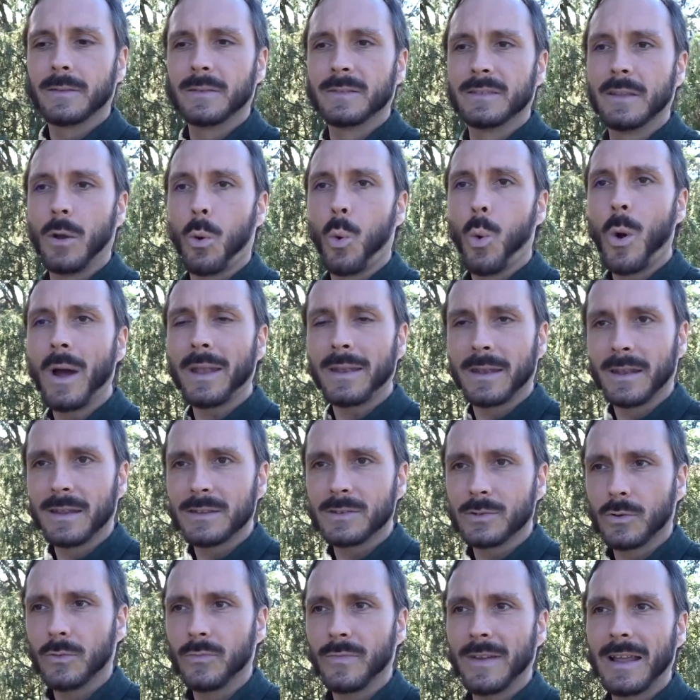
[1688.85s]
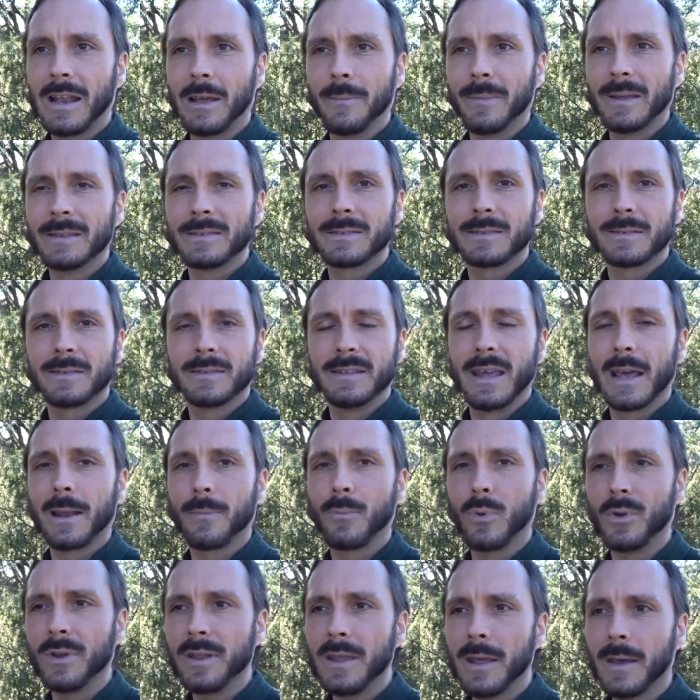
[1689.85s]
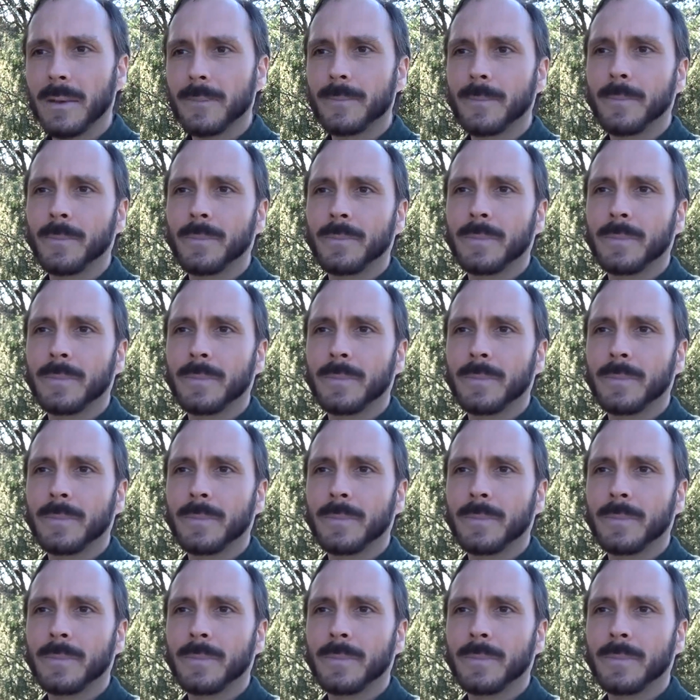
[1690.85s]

the oneness of elements, the harmonia,